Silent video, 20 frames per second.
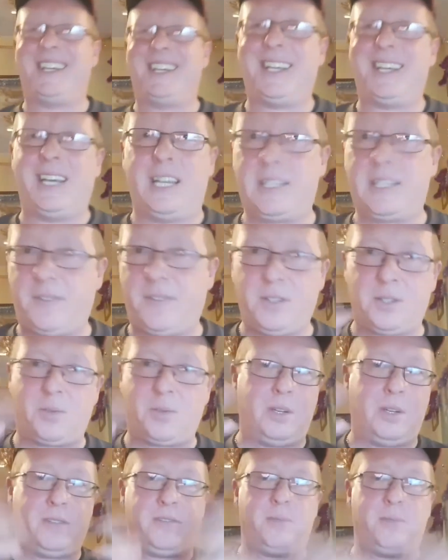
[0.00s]
This feels
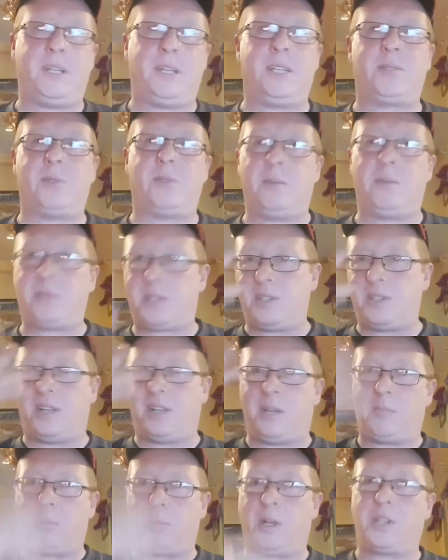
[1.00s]
weird for me as well. I'm still
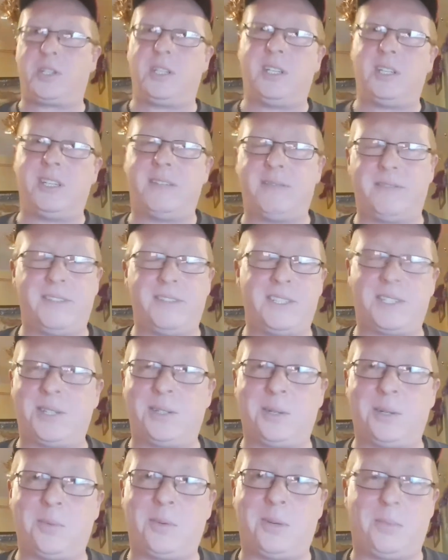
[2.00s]
like blushing and everything, so
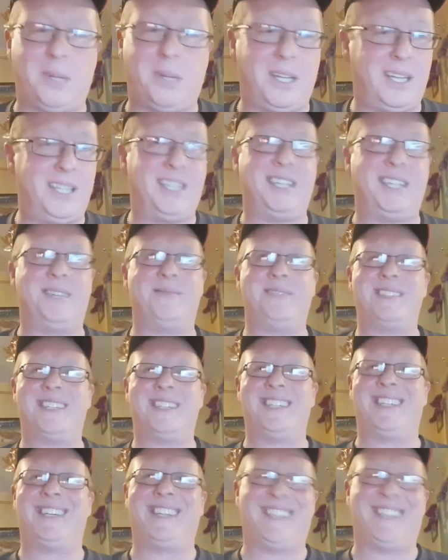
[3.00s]
don't worry about
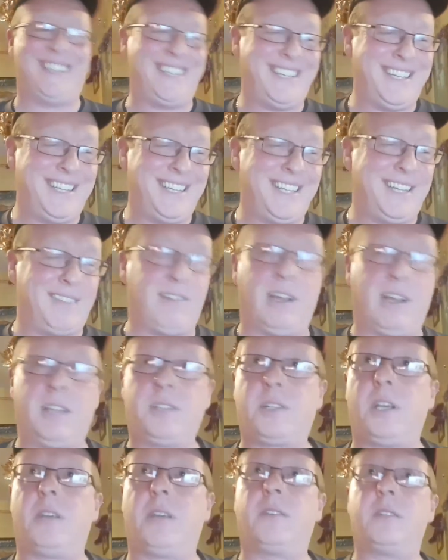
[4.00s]
it.
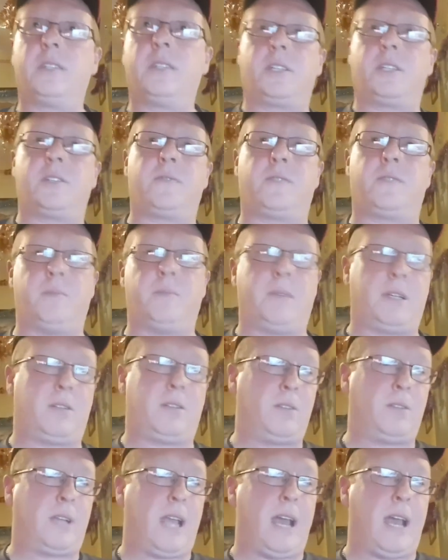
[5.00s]
Right, so this is for the
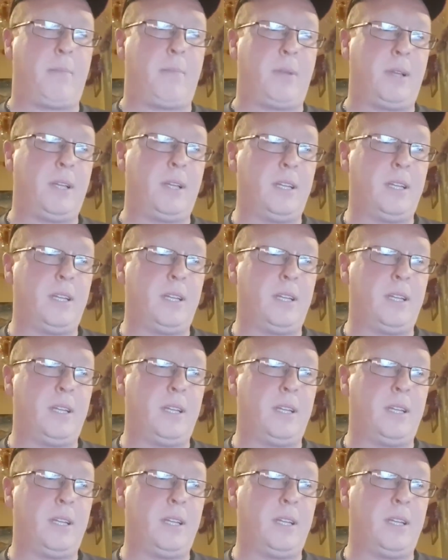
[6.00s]
macro cap.